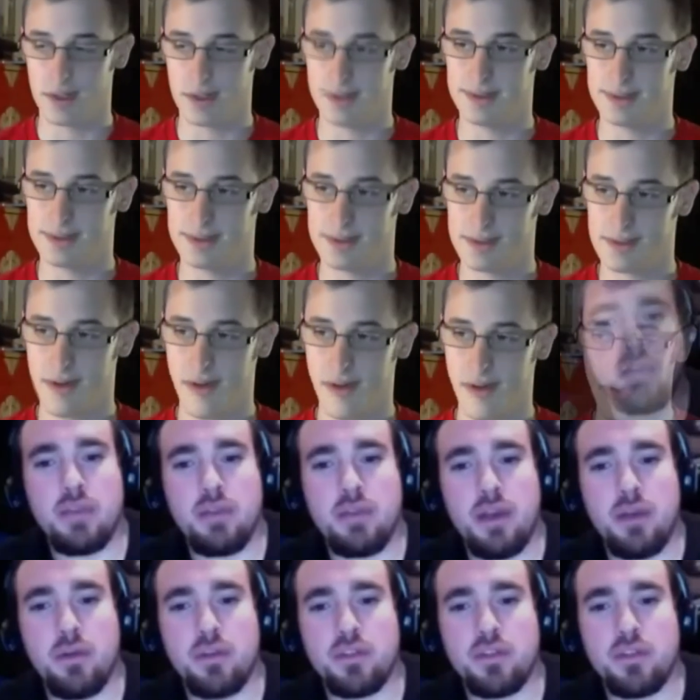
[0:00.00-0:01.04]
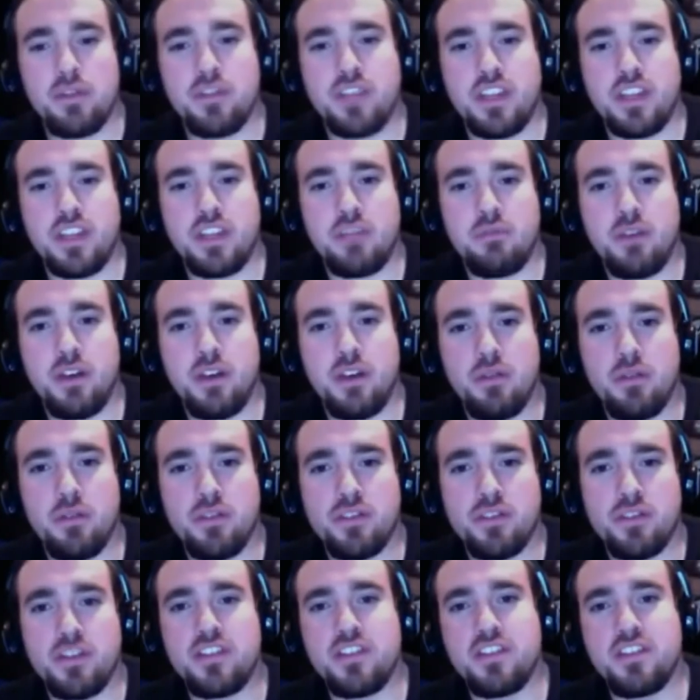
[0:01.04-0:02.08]
The game I was thinking about
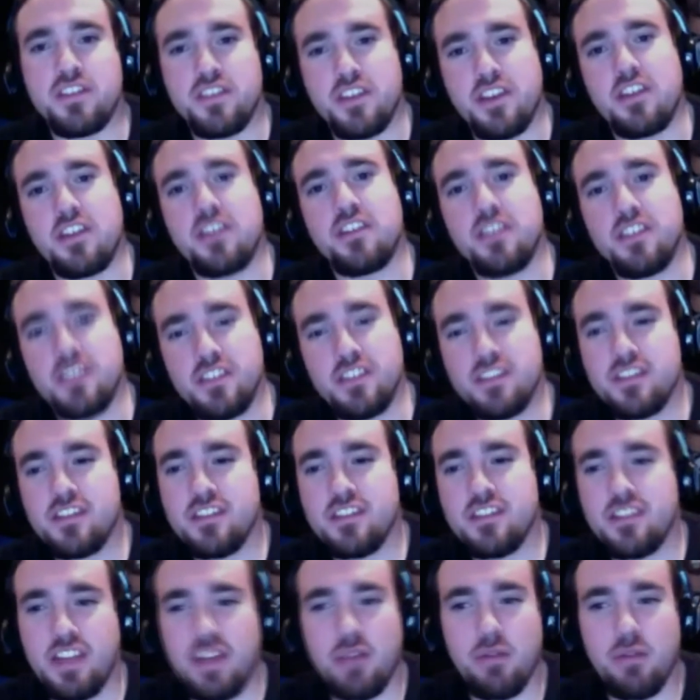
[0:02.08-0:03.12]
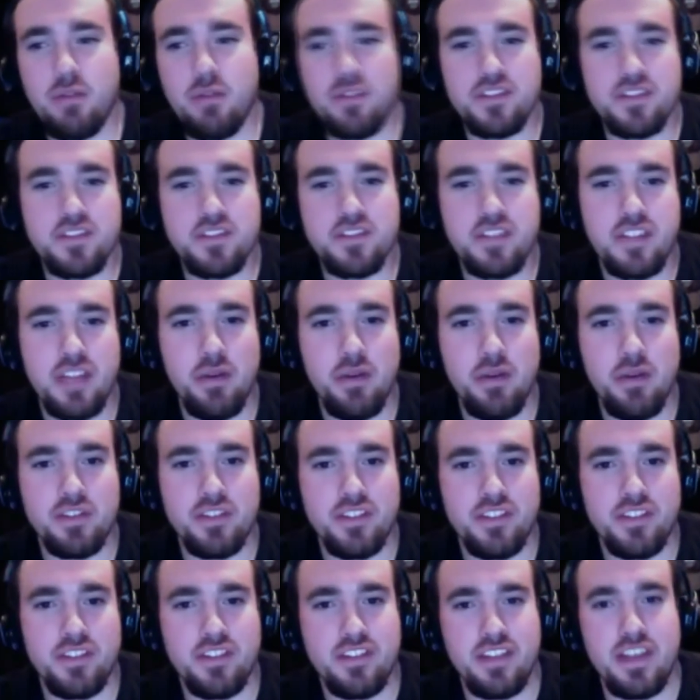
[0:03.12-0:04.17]
was Dishonored.
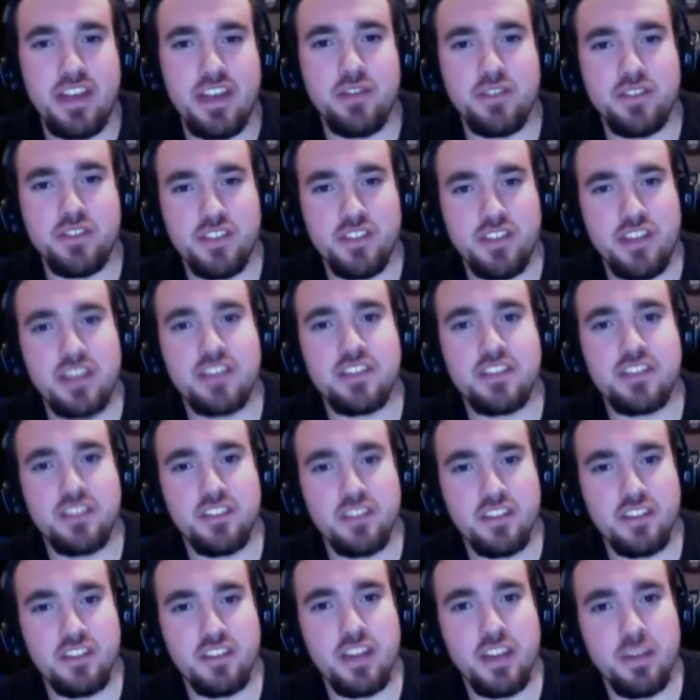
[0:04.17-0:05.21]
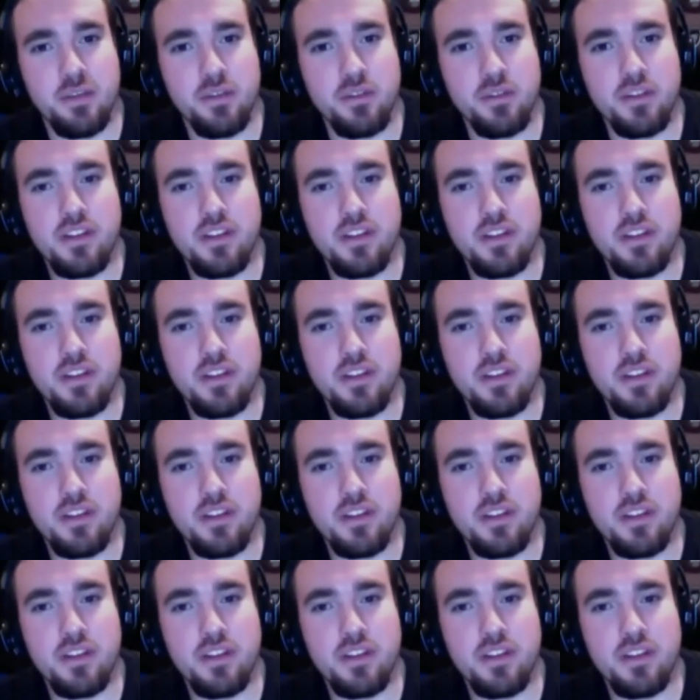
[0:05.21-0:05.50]
That's a good game.